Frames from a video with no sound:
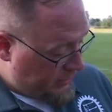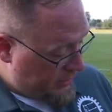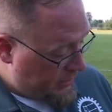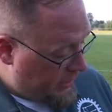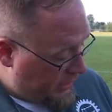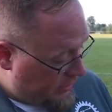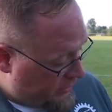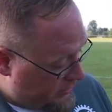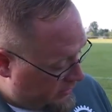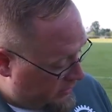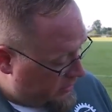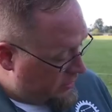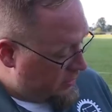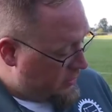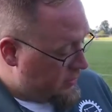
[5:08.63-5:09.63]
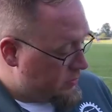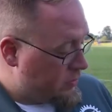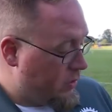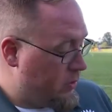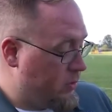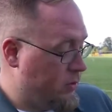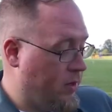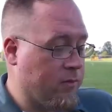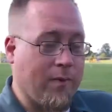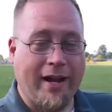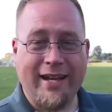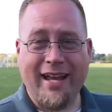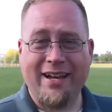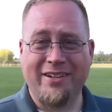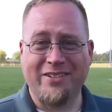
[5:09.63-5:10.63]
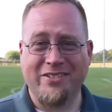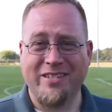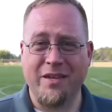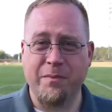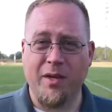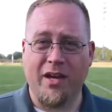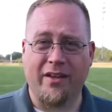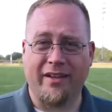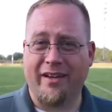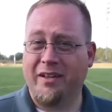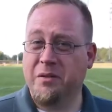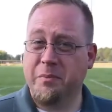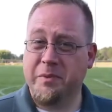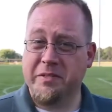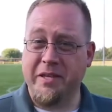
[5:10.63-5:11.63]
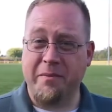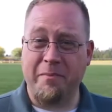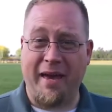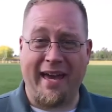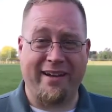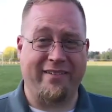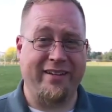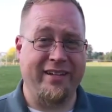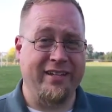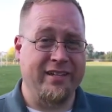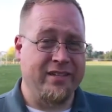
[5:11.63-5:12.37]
here. So right now you're seeing me on 100% battery.